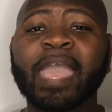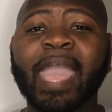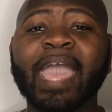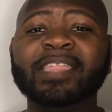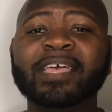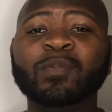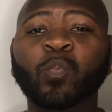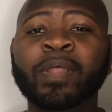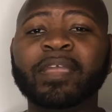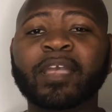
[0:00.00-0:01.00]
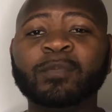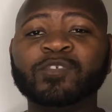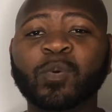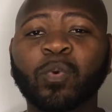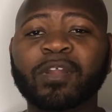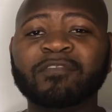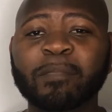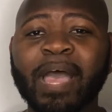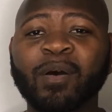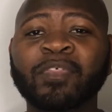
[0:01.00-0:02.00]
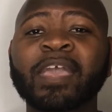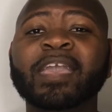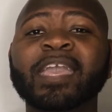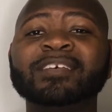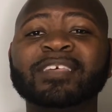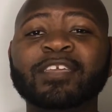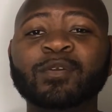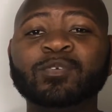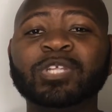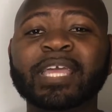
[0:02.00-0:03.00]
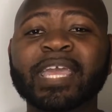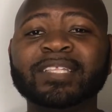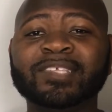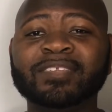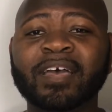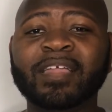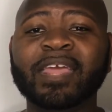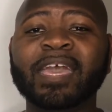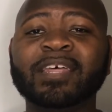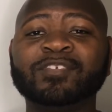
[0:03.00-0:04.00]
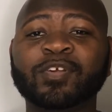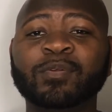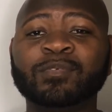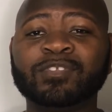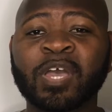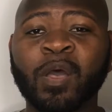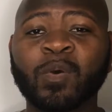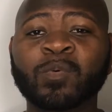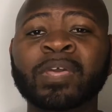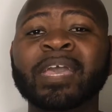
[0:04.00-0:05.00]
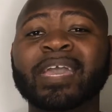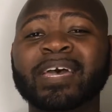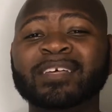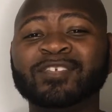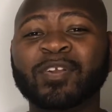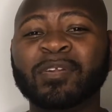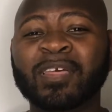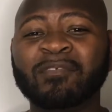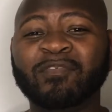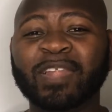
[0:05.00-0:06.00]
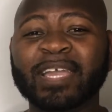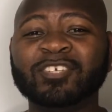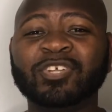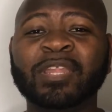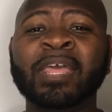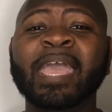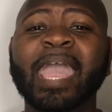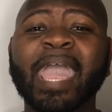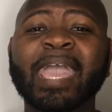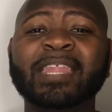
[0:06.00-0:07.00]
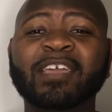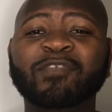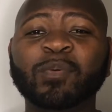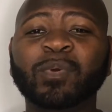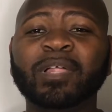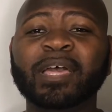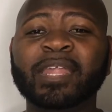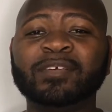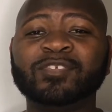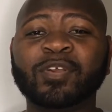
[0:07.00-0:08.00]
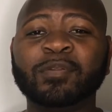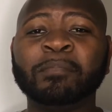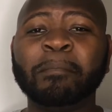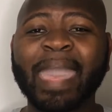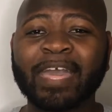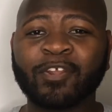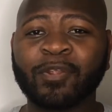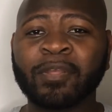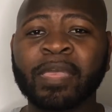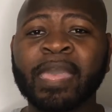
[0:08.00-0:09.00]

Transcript: And then when it comes to word of mouth, is that usually it's done in a certain tone, in a certain inflection, and if you will, in a certain manner.